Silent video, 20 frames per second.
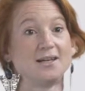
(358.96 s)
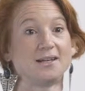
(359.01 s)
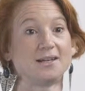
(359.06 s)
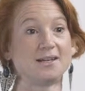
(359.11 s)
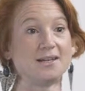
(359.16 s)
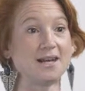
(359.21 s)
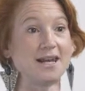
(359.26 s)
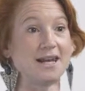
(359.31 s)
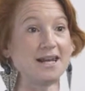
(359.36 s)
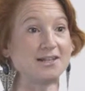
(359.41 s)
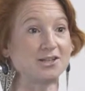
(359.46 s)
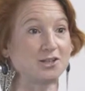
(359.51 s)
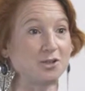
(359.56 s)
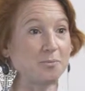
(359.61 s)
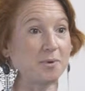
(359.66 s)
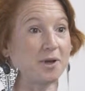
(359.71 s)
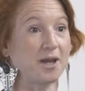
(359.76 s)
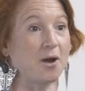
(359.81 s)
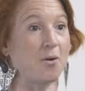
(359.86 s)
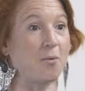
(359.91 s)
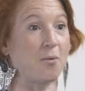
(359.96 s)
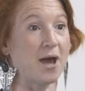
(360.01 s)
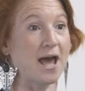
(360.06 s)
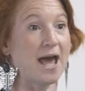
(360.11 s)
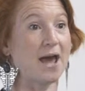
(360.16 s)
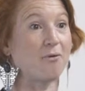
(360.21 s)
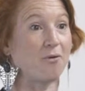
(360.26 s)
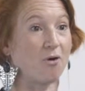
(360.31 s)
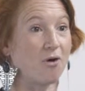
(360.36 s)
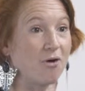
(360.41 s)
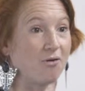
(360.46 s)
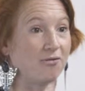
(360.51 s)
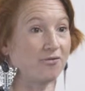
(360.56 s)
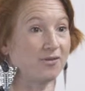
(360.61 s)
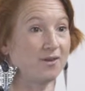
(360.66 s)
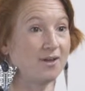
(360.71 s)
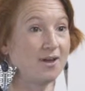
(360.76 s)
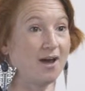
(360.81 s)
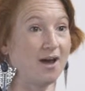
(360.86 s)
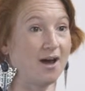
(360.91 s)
needs to be aware of